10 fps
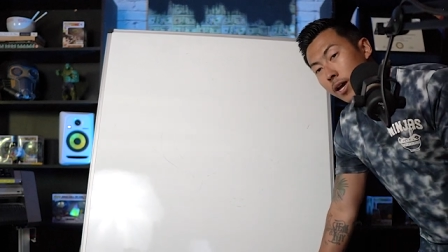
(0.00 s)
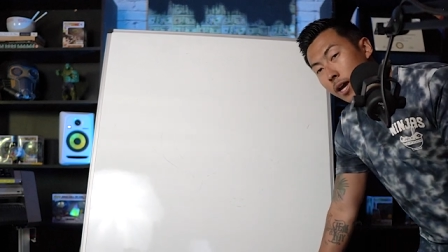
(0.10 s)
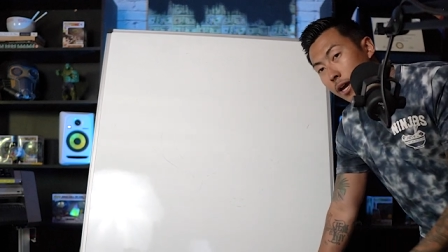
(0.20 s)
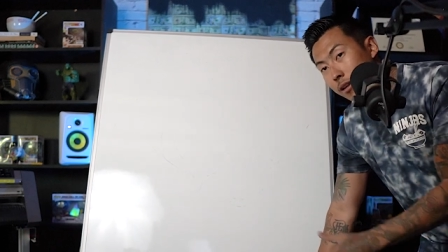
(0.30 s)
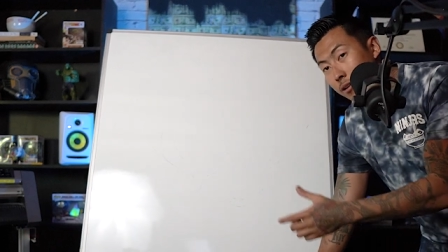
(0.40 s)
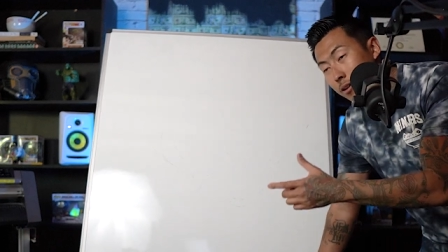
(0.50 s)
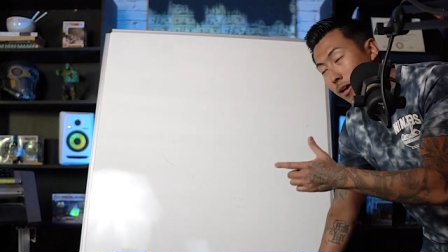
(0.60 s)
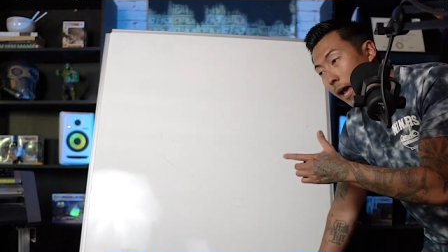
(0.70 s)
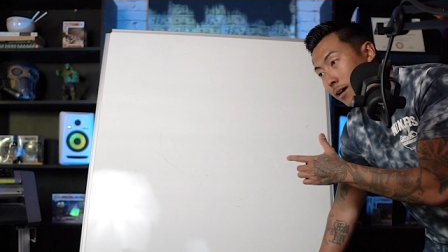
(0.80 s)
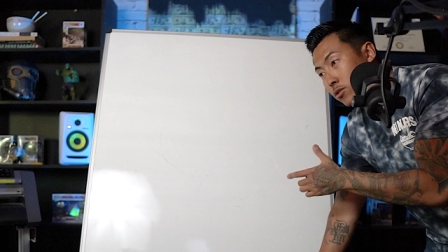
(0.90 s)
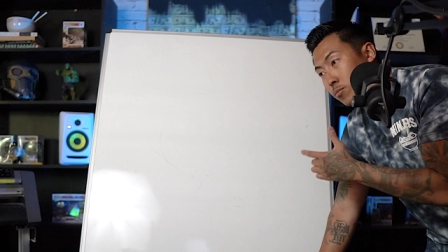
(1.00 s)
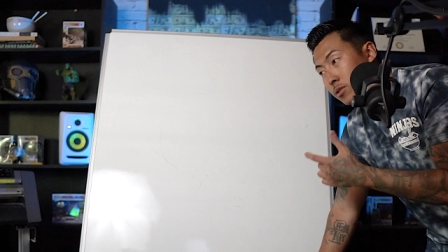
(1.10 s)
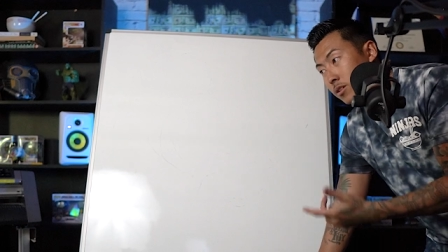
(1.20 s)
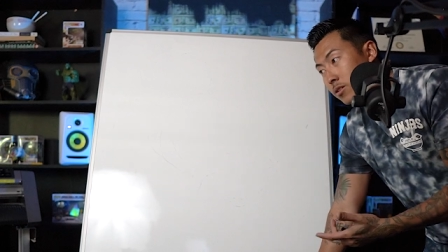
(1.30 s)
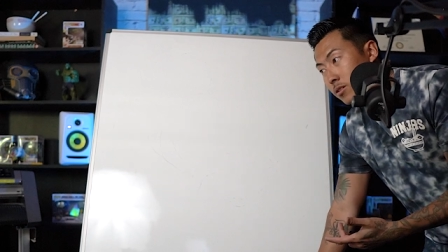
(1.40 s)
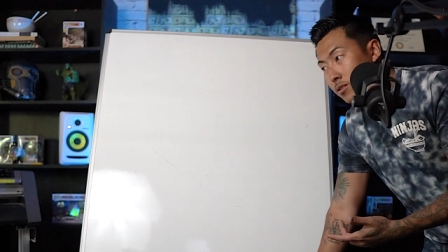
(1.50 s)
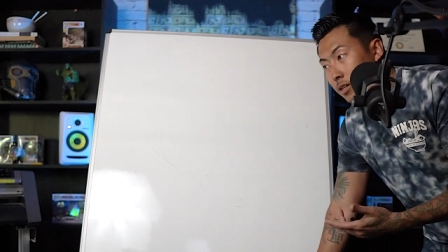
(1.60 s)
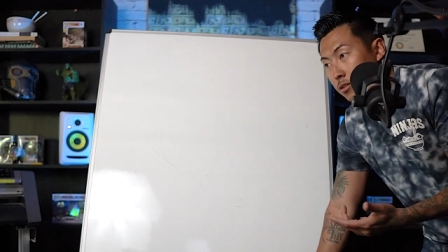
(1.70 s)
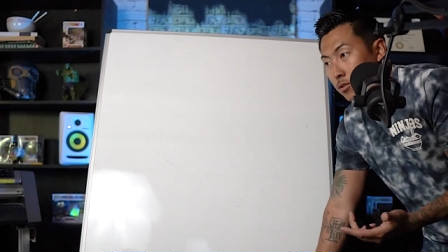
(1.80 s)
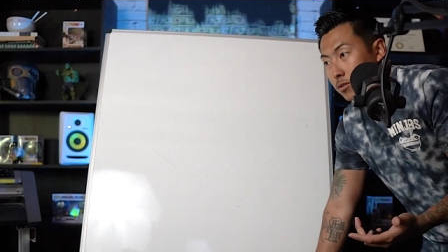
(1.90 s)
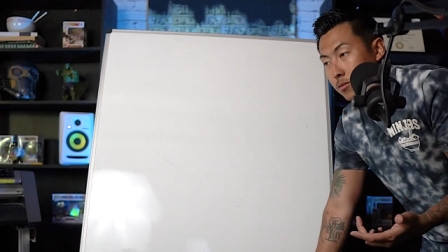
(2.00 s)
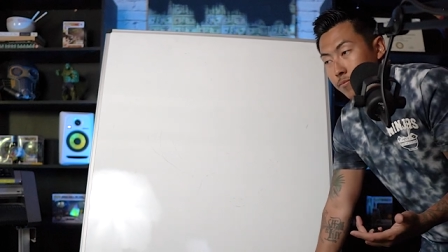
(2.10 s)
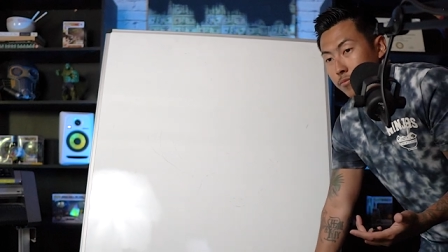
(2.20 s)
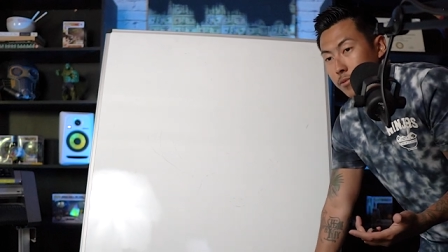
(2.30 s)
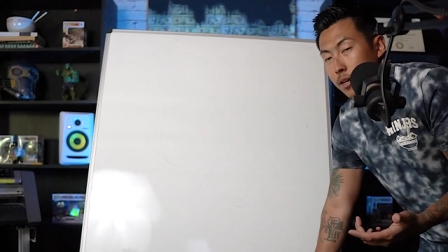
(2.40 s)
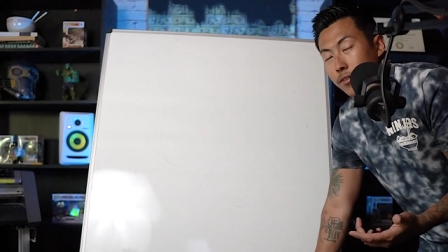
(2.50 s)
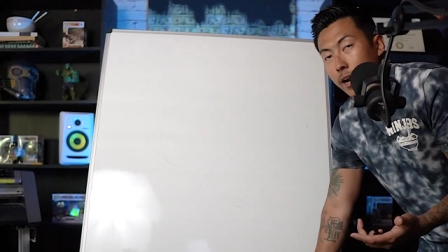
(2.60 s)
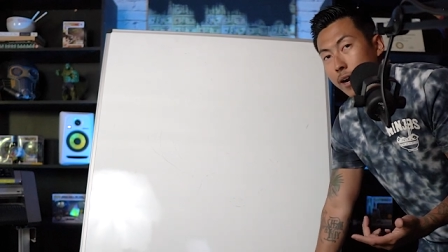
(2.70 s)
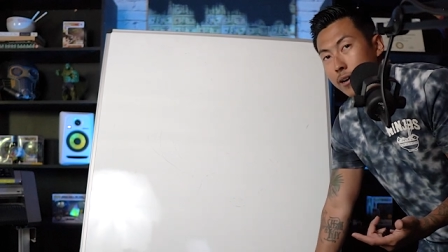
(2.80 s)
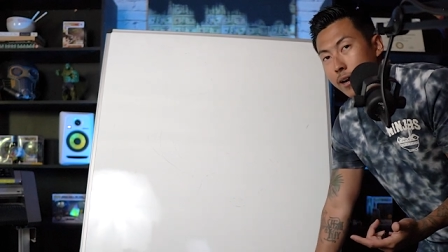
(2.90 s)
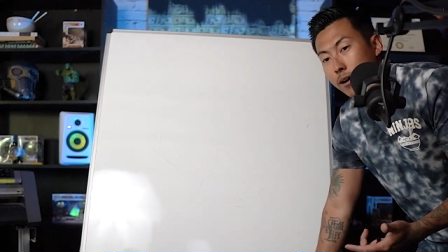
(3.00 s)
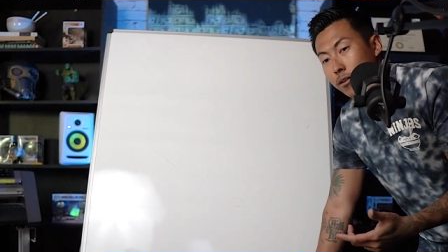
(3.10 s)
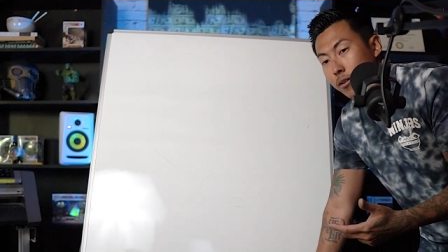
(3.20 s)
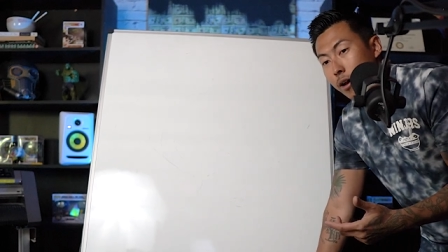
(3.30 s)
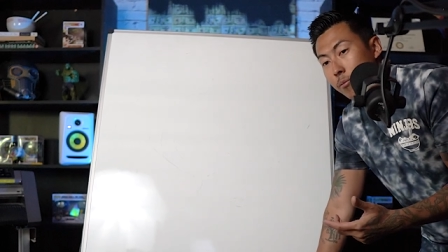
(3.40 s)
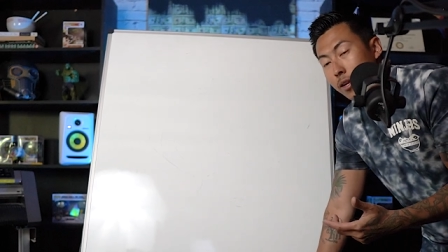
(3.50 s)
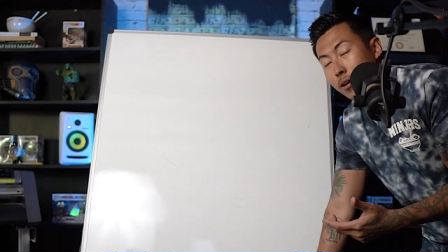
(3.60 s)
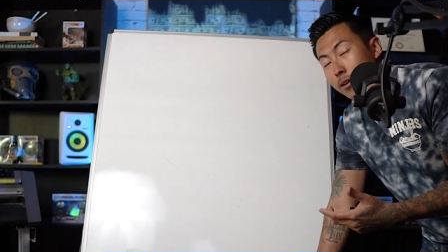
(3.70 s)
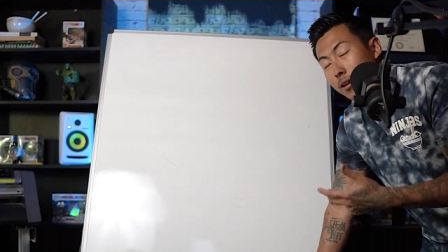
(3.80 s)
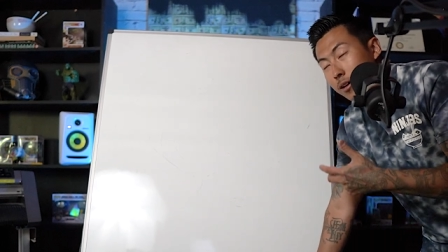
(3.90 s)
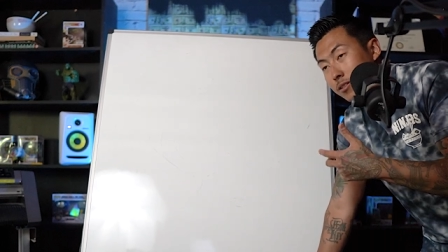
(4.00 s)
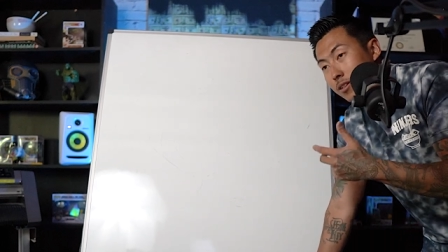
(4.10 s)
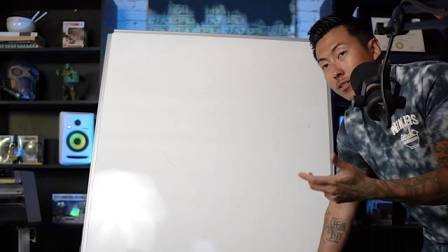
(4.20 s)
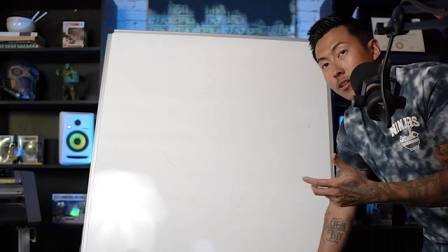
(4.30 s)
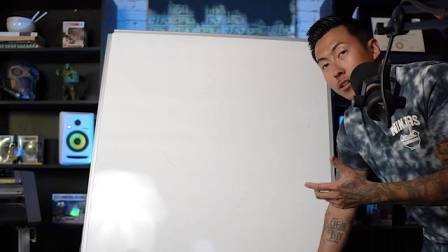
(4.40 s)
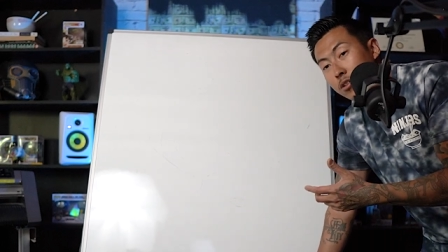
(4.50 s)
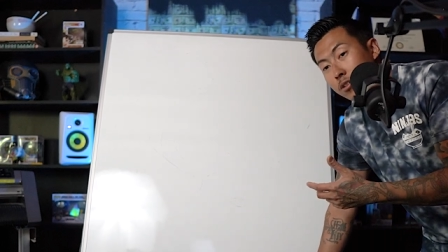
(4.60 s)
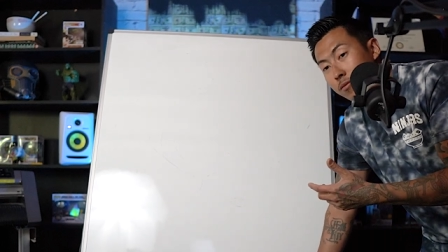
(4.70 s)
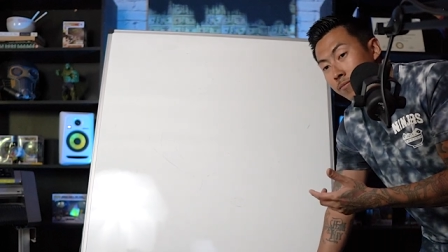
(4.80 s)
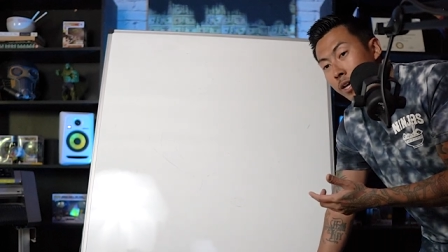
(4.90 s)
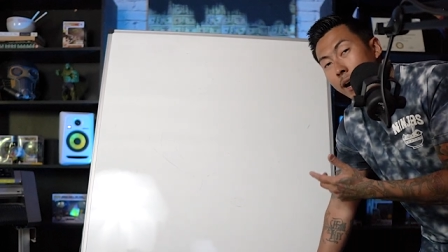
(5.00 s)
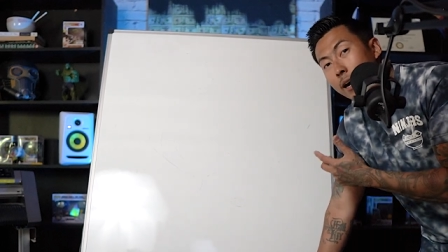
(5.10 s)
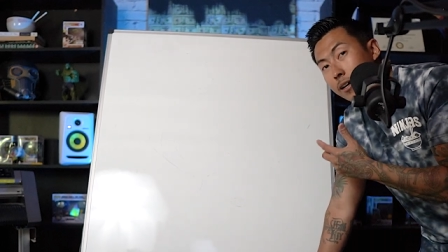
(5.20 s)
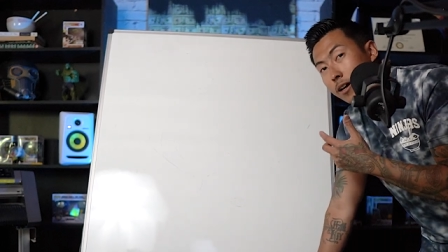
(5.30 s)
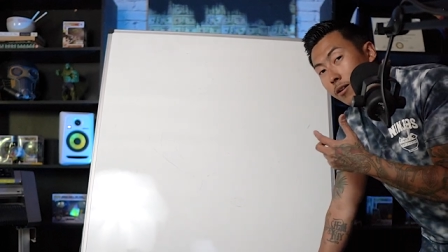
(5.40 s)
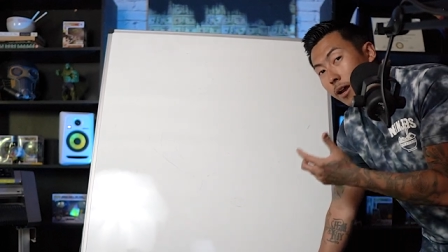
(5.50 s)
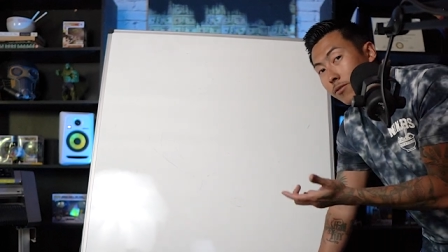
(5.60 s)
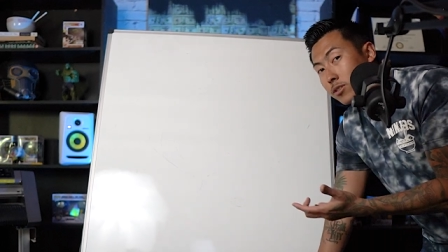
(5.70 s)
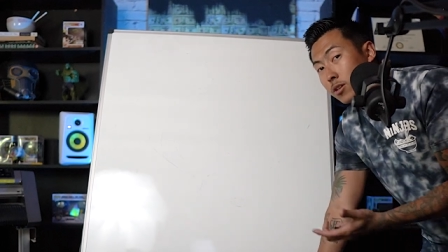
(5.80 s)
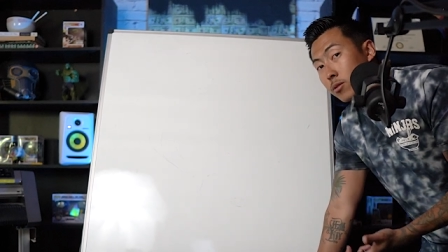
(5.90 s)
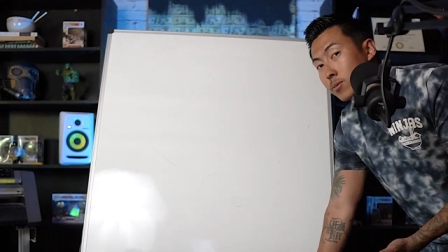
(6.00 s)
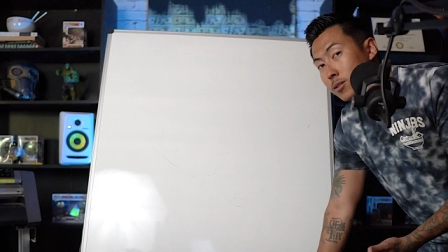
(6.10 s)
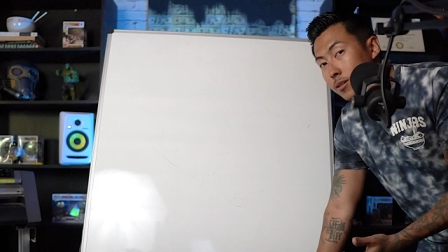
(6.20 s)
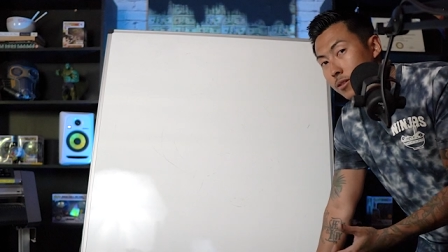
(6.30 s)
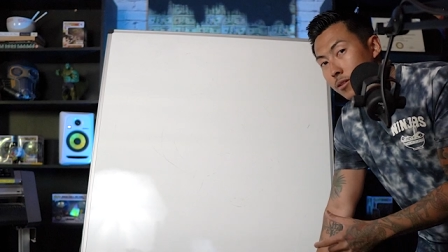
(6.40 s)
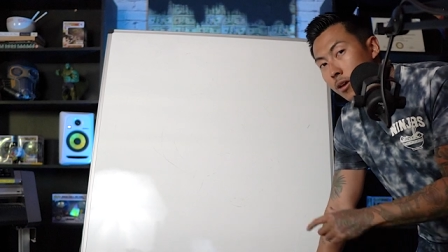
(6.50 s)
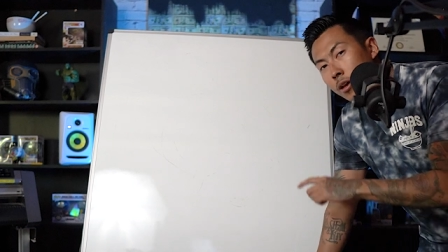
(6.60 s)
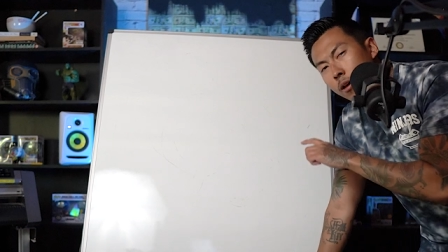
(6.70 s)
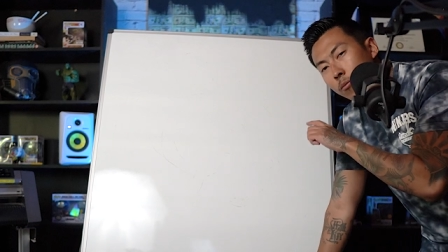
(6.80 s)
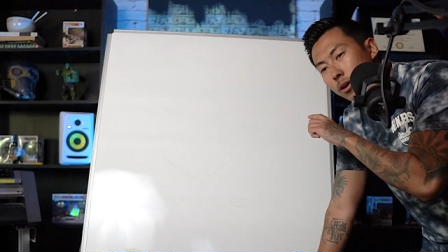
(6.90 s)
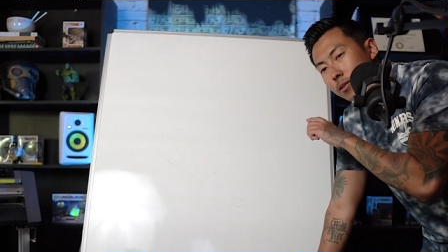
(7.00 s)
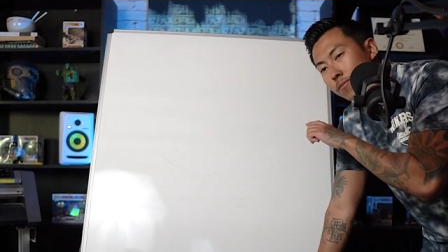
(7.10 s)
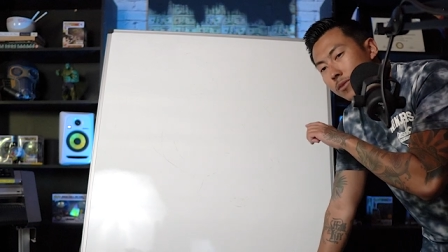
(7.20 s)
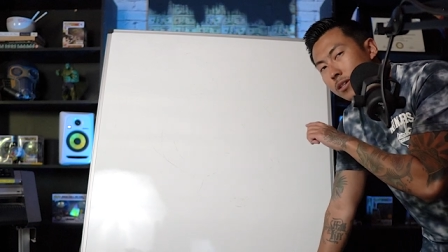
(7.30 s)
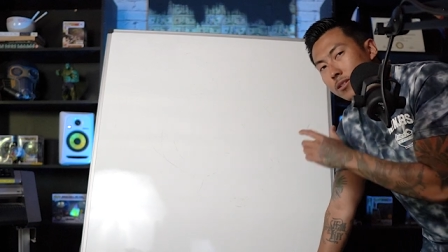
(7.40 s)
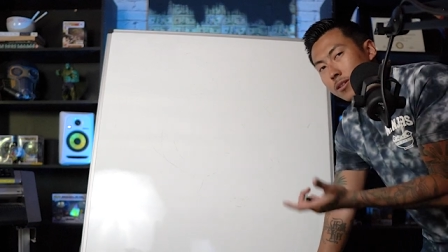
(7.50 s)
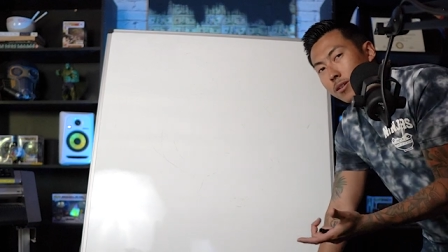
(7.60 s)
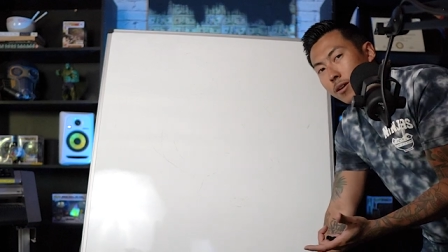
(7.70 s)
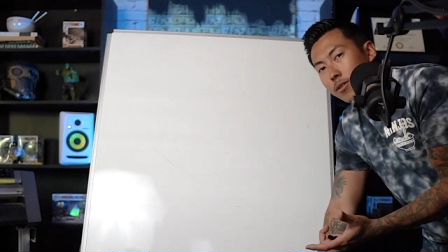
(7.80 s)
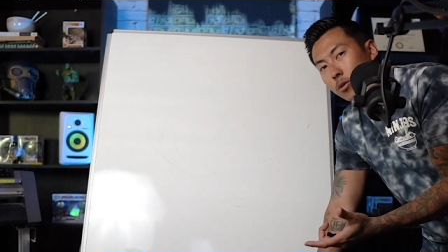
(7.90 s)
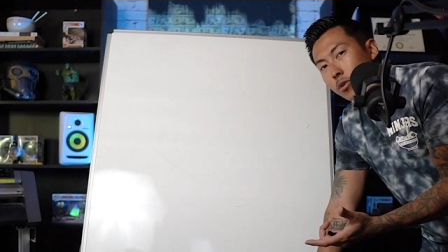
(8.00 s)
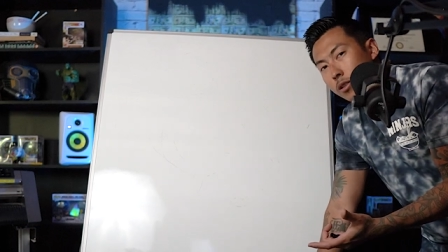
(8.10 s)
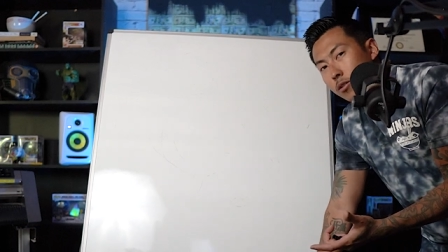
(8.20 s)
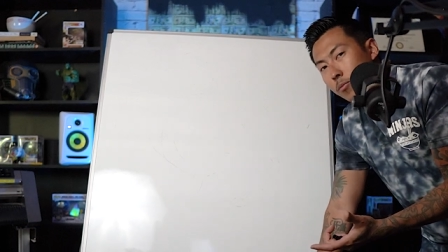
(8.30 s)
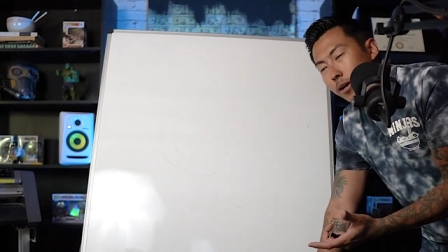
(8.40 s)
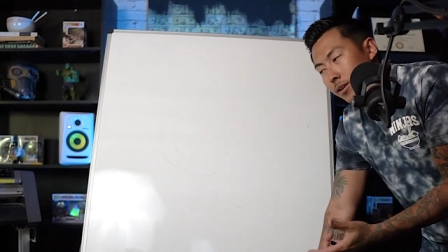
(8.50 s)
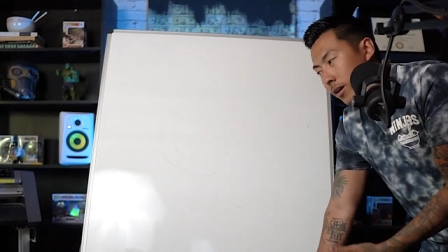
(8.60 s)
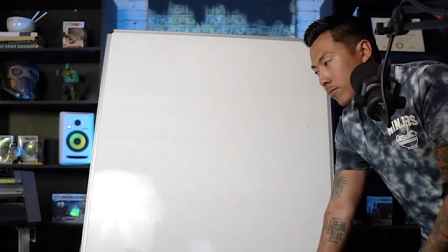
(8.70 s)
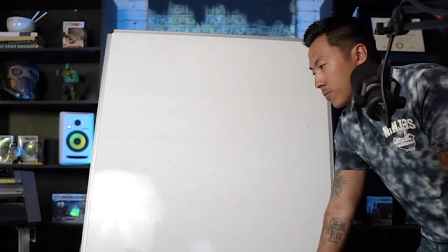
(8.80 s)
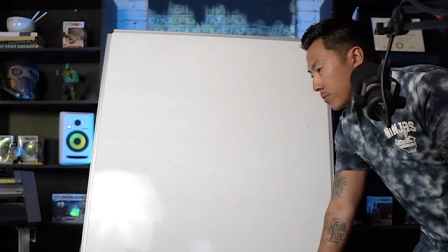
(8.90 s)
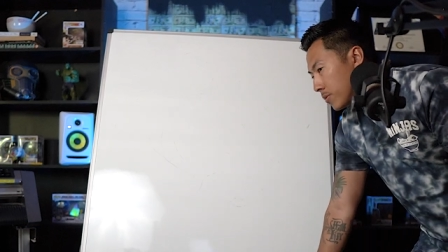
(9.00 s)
and the actual positions that you can even hire out. I mean, essentially you could hire out every single position, but let's give it a quick little breakdown.